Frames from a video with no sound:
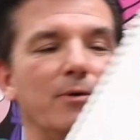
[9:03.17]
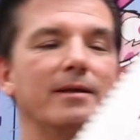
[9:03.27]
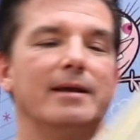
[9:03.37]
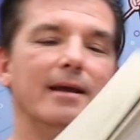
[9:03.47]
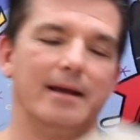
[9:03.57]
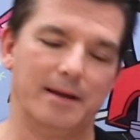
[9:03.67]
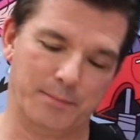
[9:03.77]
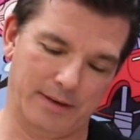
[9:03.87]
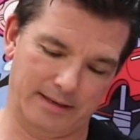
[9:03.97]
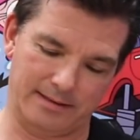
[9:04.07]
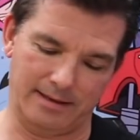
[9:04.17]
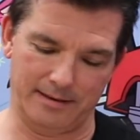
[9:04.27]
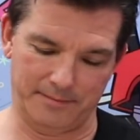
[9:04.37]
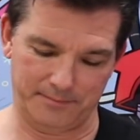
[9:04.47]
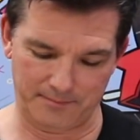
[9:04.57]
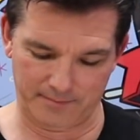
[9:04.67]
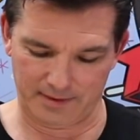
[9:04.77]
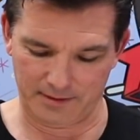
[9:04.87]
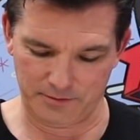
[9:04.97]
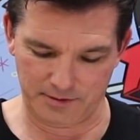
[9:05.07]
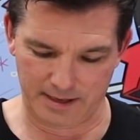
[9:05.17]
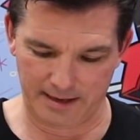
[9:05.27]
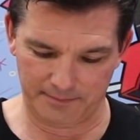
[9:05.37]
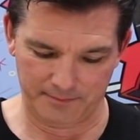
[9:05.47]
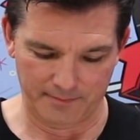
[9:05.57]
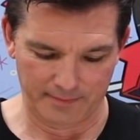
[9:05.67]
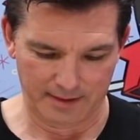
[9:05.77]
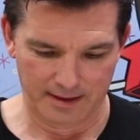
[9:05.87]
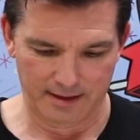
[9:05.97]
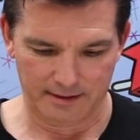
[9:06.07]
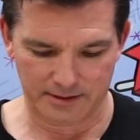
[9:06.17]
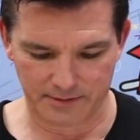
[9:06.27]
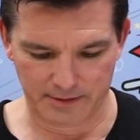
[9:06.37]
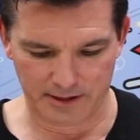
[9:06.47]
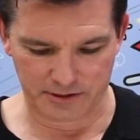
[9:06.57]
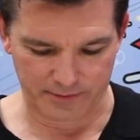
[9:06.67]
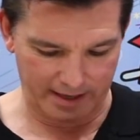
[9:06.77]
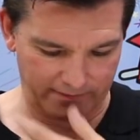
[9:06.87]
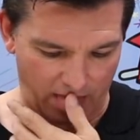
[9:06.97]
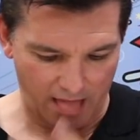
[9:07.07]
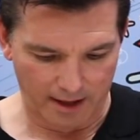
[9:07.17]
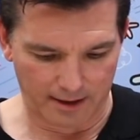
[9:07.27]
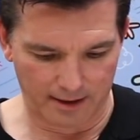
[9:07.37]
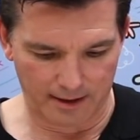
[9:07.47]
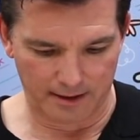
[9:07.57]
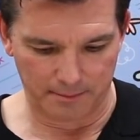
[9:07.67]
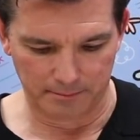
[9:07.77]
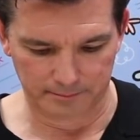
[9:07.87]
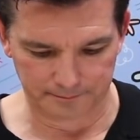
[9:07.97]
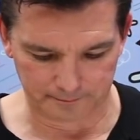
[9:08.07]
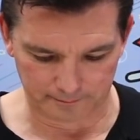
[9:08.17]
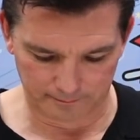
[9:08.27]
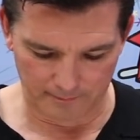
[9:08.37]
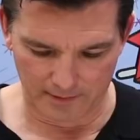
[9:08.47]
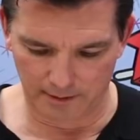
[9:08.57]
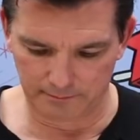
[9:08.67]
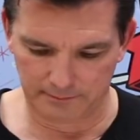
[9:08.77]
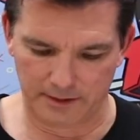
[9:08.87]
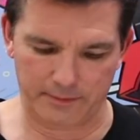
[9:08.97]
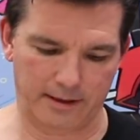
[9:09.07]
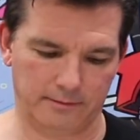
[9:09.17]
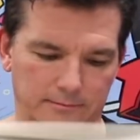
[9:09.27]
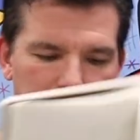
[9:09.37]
with. But there's that. Let's see what else we have. Oh, here we go.